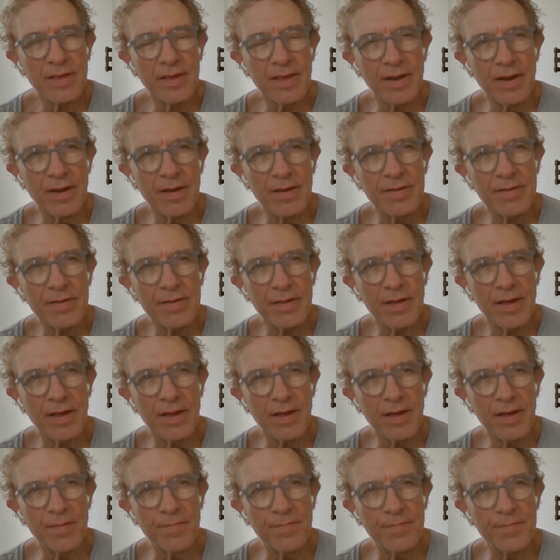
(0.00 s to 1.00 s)

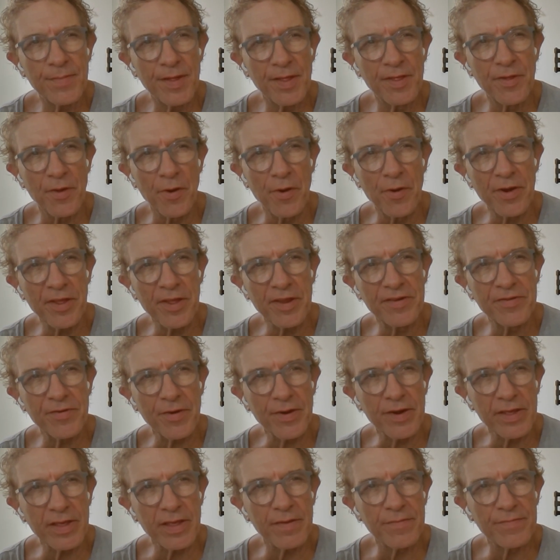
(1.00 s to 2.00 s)
authority
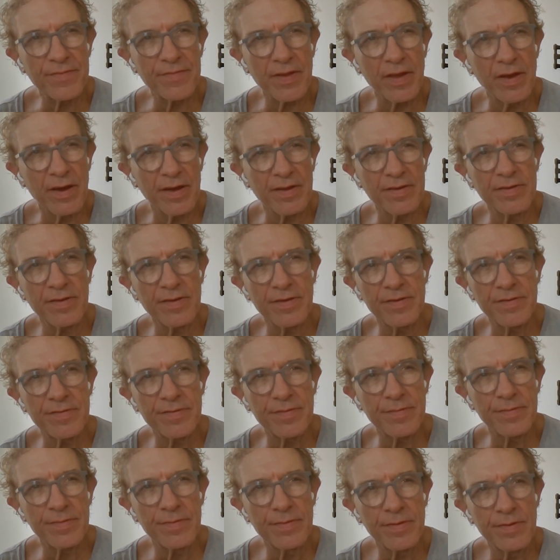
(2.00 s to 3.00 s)
trying to give
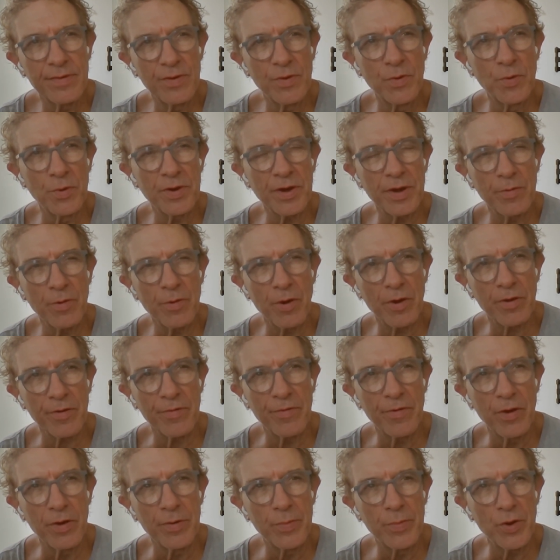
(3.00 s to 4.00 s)
use naughty rock
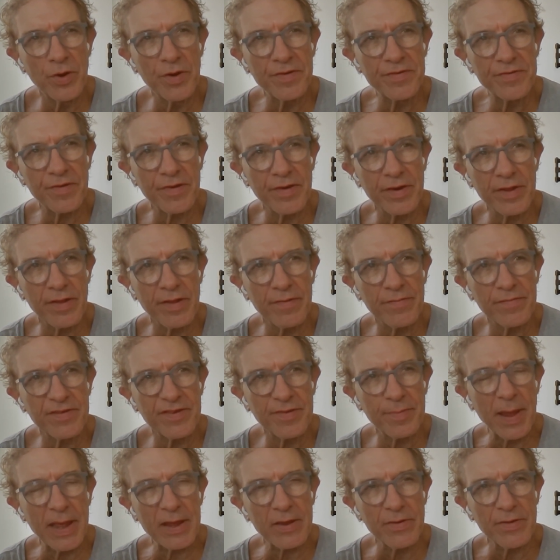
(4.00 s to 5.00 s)
and roll boys trying to give a
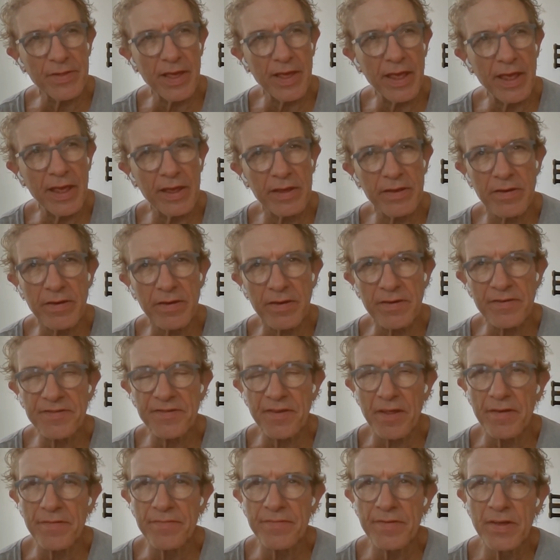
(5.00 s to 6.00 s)
smack on the hand kind of
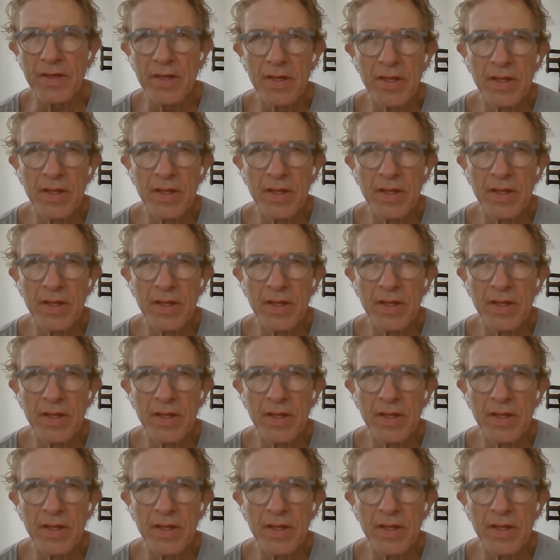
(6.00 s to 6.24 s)
stuff.